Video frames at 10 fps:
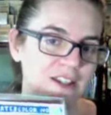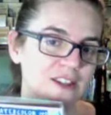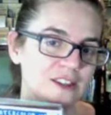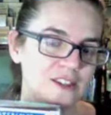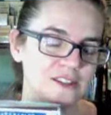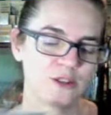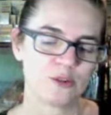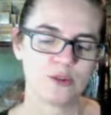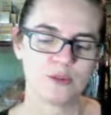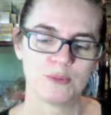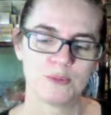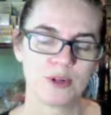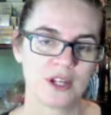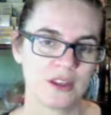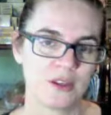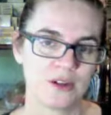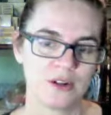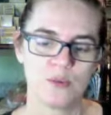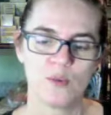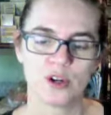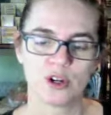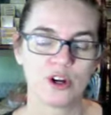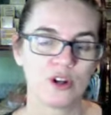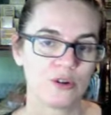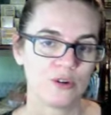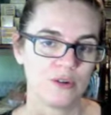this little book and the watercolor